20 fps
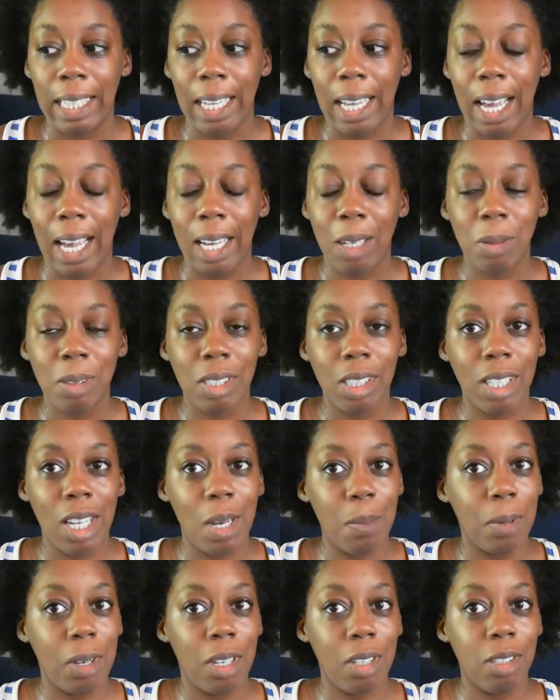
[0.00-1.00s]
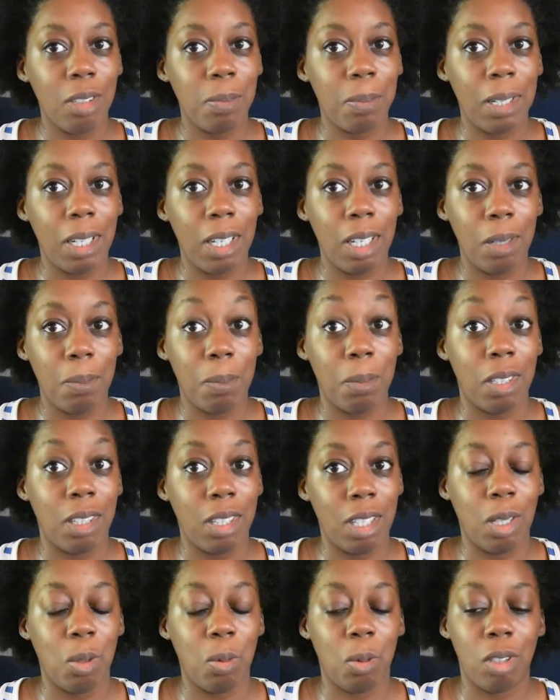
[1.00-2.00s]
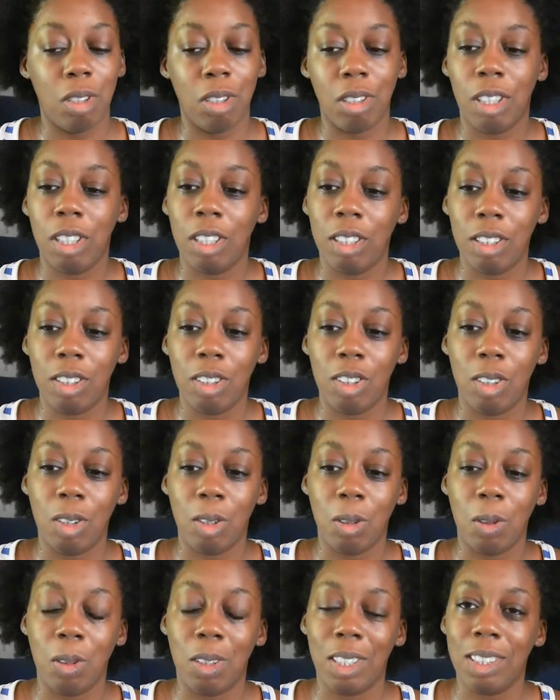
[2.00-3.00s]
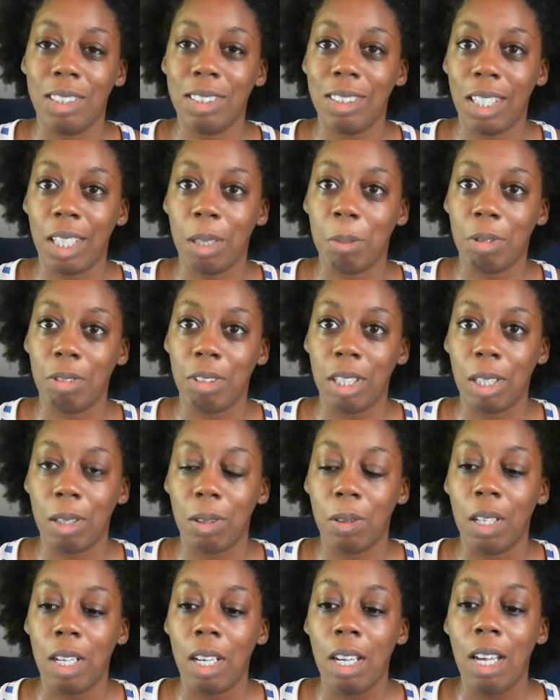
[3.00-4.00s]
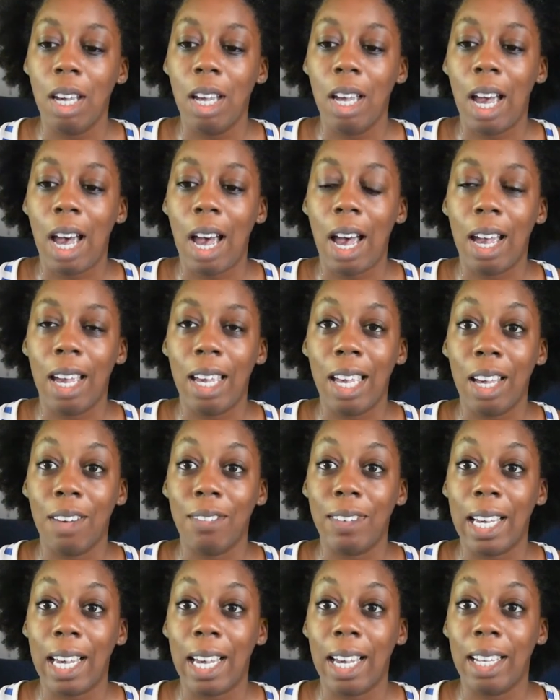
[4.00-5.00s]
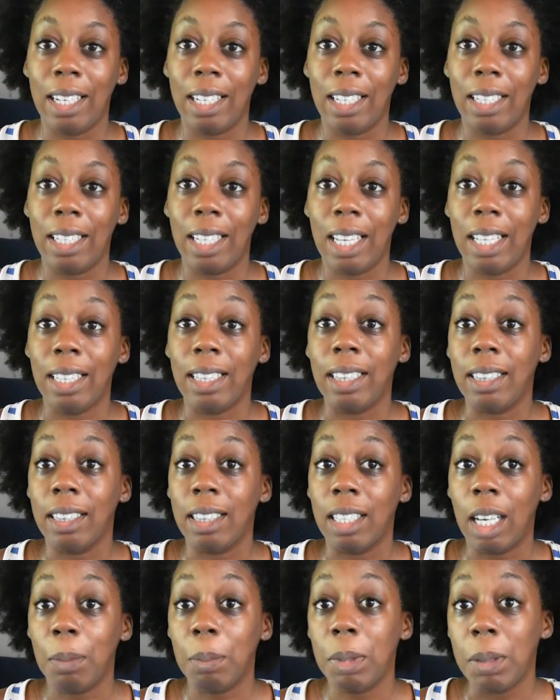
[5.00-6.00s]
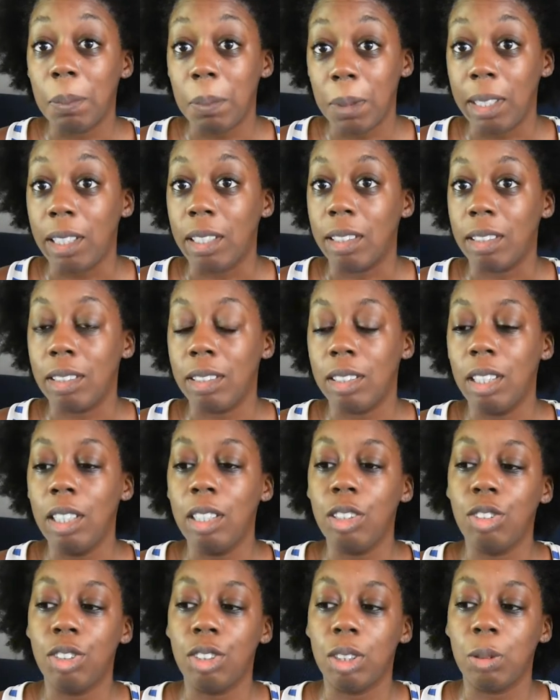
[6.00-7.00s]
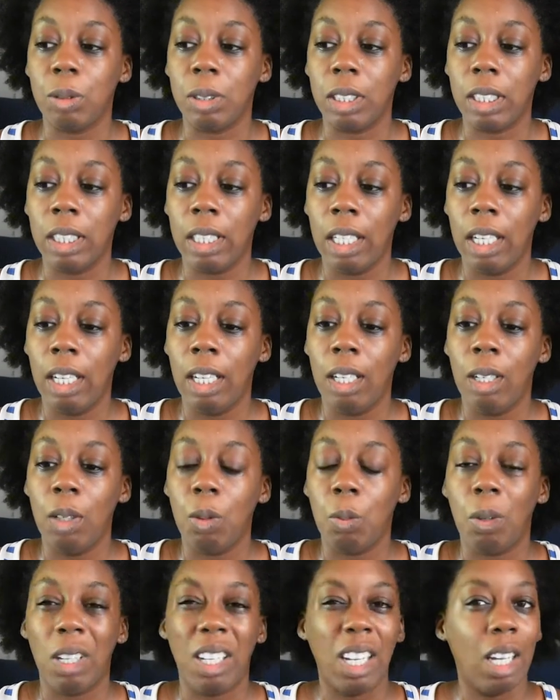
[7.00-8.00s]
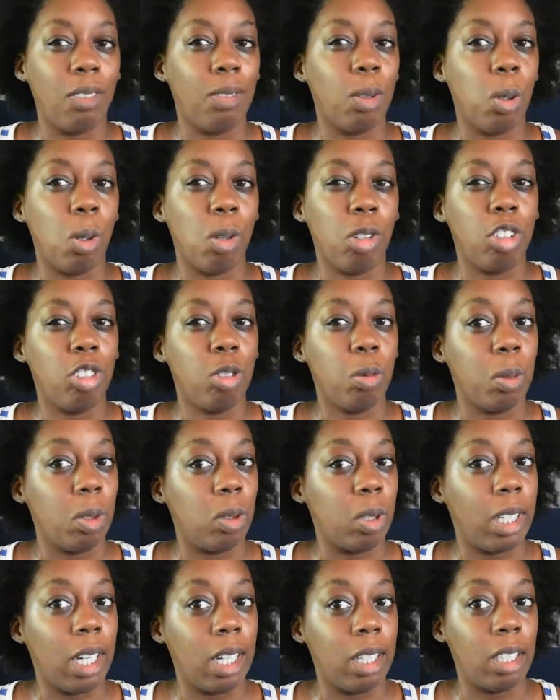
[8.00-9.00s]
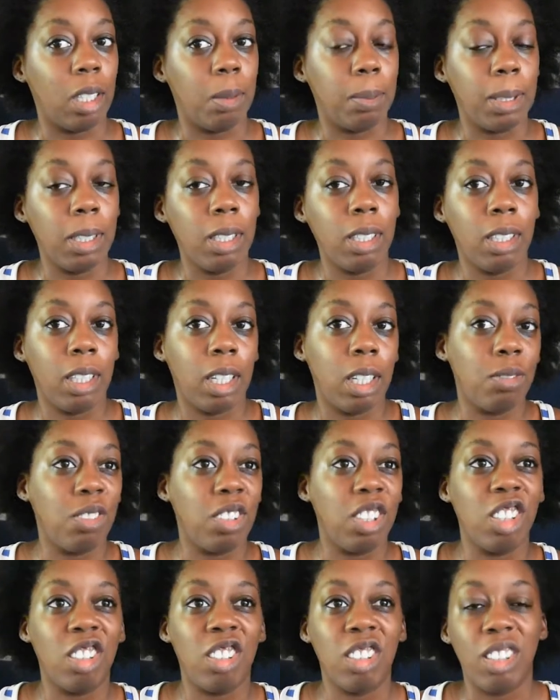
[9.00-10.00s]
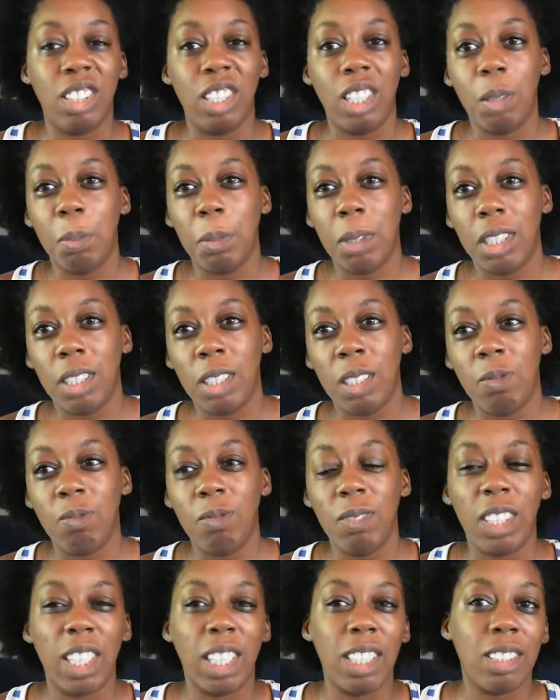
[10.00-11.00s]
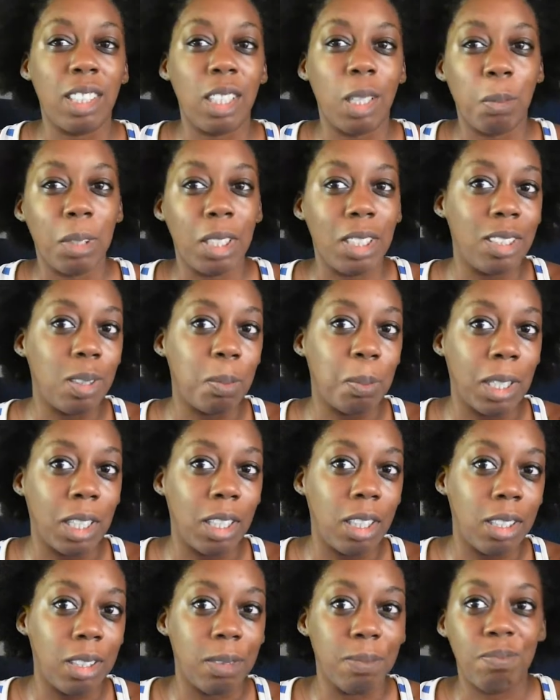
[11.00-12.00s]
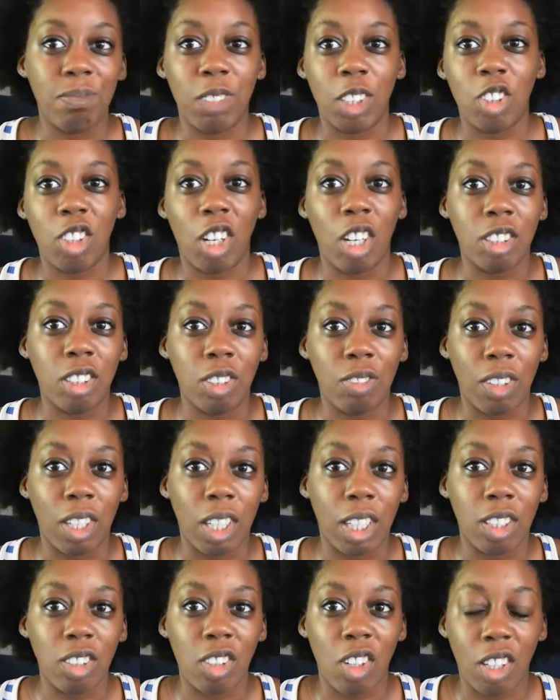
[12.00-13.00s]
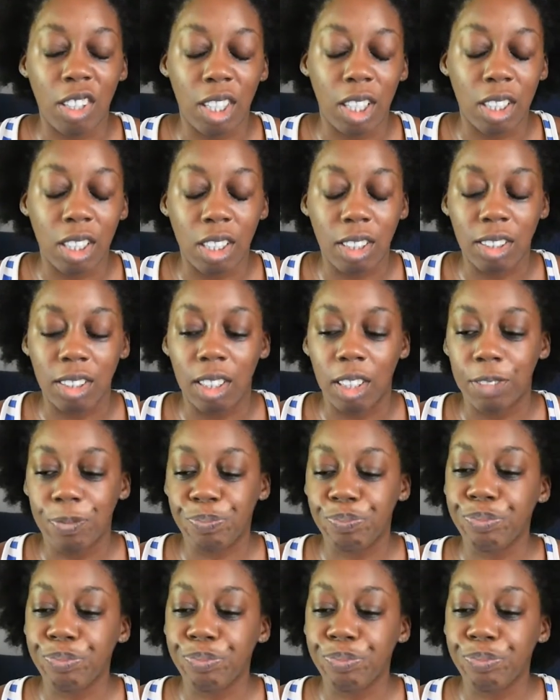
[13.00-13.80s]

I wasn't that bothered by it, but they were. So this time around, I have added a lemon peel to it. We didn't have orange, we only had lemon. I figured lemon, nice lemony smell, detoxifies, all that good stuff.